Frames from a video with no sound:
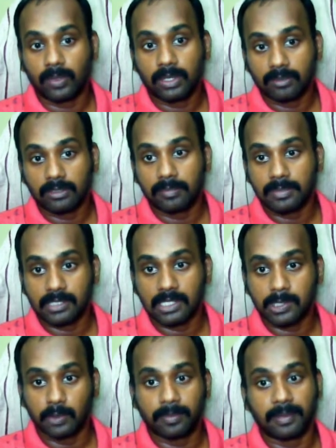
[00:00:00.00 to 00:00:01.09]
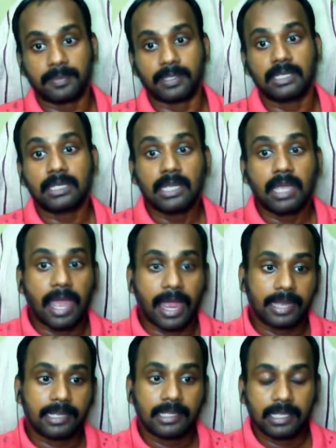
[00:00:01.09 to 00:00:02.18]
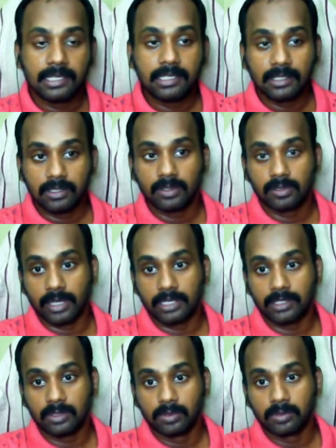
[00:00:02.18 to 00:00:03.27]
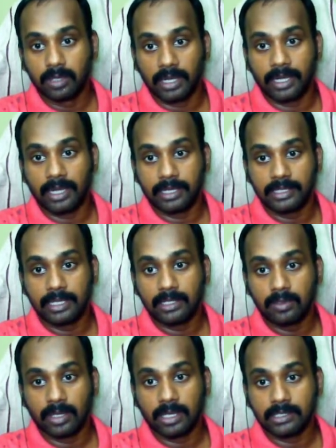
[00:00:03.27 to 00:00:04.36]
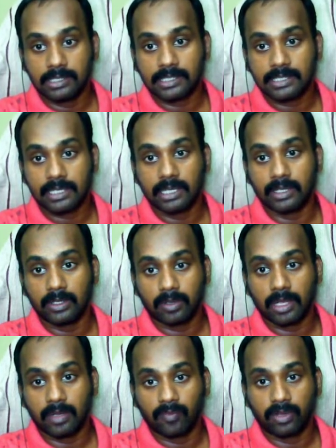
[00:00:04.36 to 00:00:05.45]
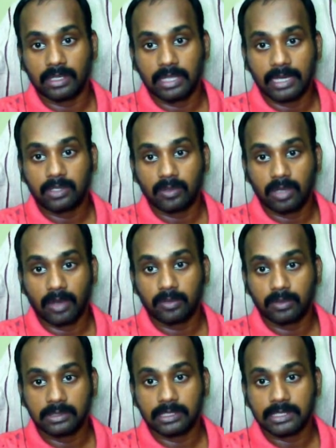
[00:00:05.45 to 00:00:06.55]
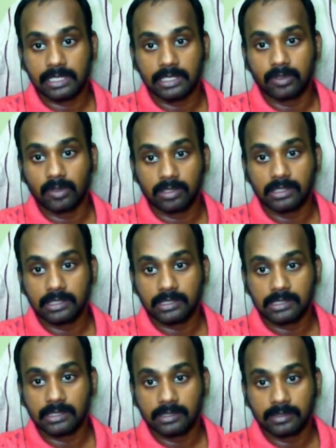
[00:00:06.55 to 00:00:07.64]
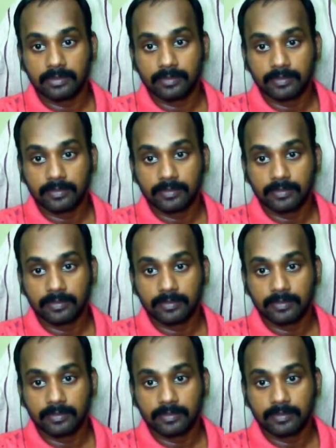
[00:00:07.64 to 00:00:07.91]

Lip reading: whatever the business you may be in. And then you can just for that you have to just click on this.